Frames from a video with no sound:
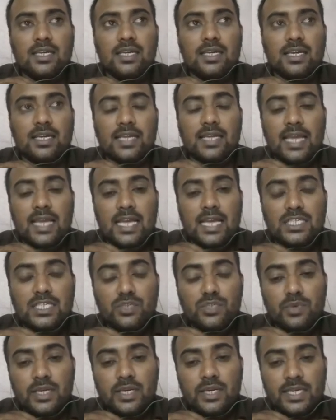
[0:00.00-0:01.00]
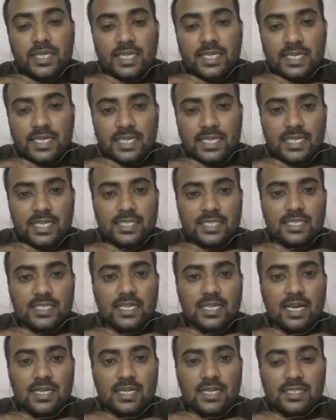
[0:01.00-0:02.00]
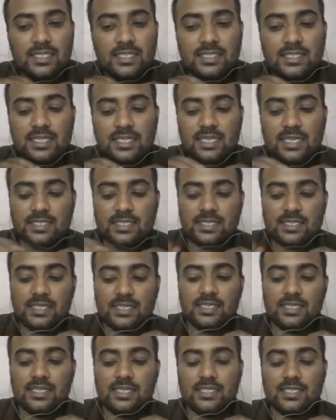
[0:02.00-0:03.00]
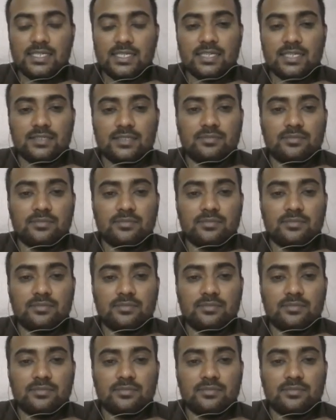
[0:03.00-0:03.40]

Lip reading: gradually decreased at this region.